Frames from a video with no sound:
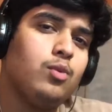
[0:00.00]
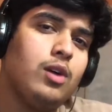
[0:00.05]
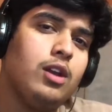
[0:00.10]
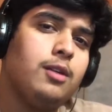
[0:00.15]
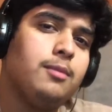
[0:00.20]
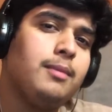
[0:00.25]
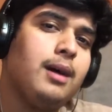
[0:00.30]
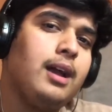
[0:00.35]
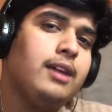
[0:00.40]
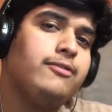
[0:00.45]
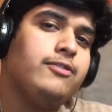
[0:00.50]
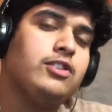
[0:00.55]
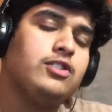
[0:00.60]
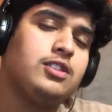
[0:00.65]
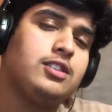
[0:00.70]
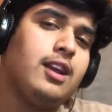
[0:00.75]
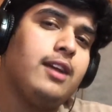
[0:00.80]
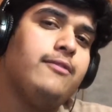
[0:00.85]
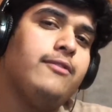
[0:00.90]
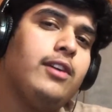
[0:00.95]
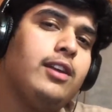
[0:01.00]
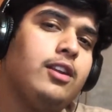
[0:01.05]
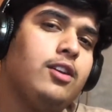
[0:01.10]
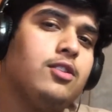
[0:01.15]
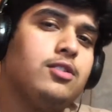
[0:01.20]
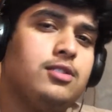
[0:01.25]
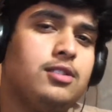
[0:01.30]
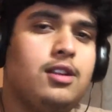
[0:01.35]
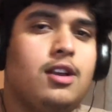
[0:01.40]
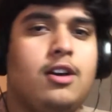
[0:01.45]
one of my first time
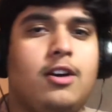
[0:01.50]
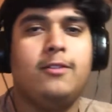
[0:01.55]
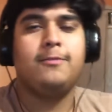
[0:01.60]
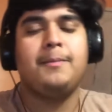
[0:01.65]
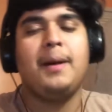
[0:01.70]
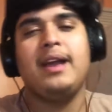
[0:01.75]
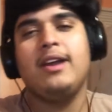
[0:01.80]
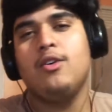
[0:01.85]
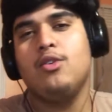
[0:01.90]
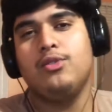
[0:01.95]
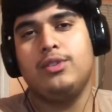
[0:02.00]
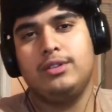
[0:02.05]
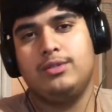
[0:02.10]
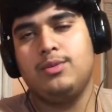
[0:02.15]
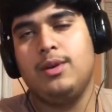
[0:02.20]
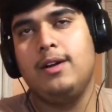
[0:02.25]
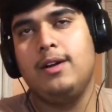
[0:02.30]
videos of my own as